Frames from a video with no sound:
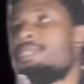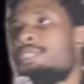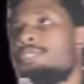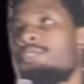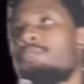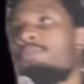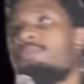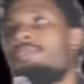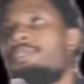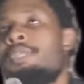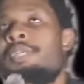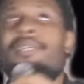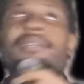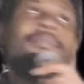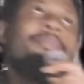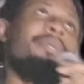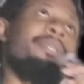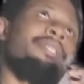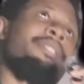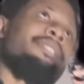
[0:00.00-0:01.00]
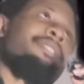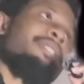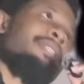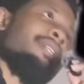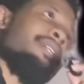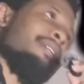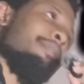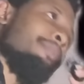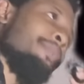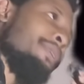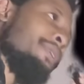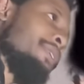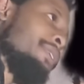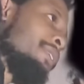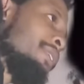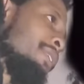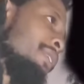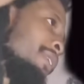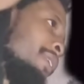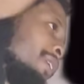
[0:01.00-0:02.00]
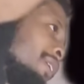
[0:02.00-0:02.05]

when the tsunami is coming